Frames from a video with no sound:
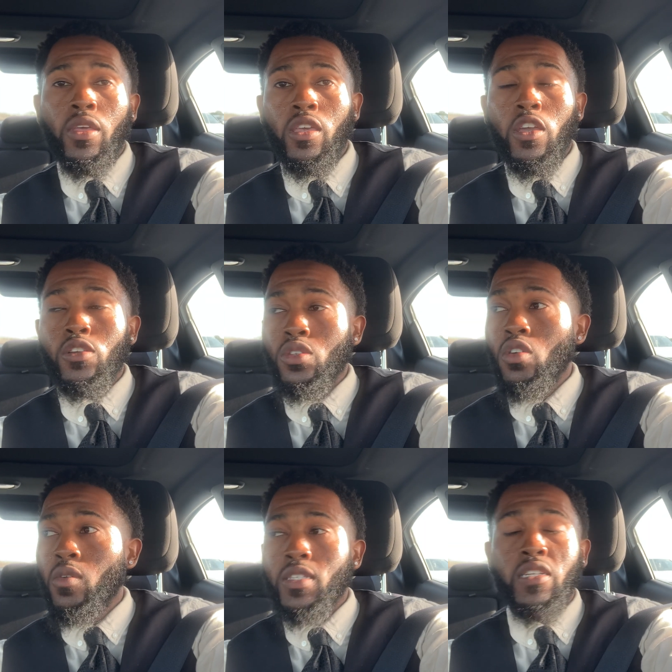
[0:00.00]
here
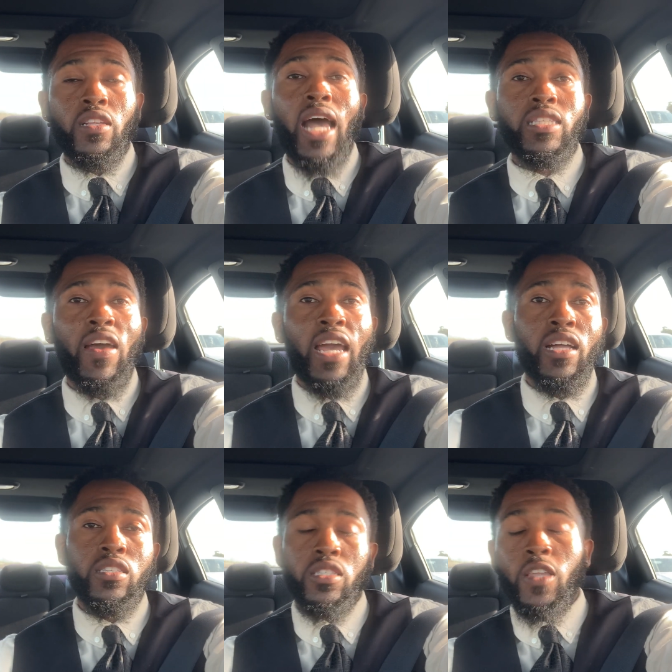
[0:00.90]
soon, because there's a lot of stuff I
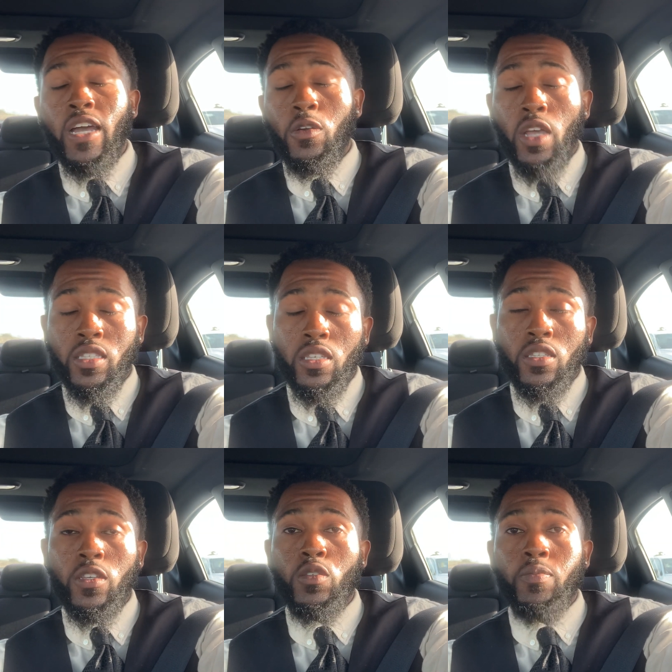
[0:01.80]
got to
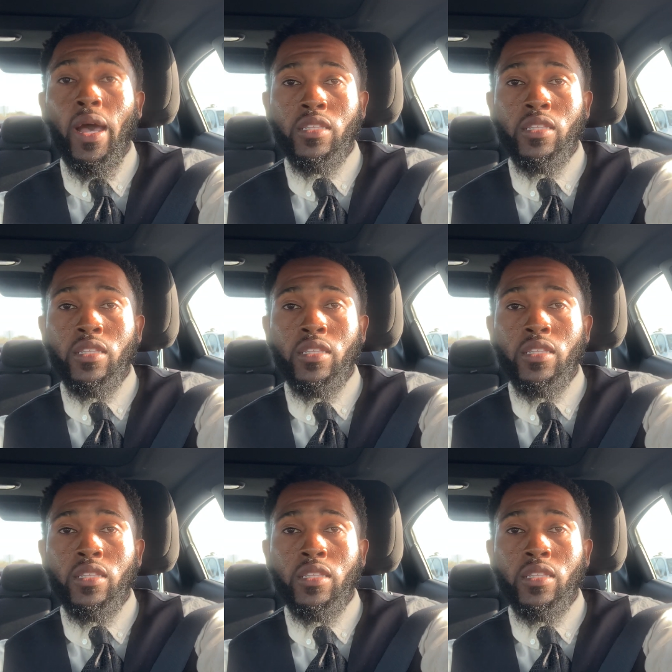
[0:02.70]
distinguish about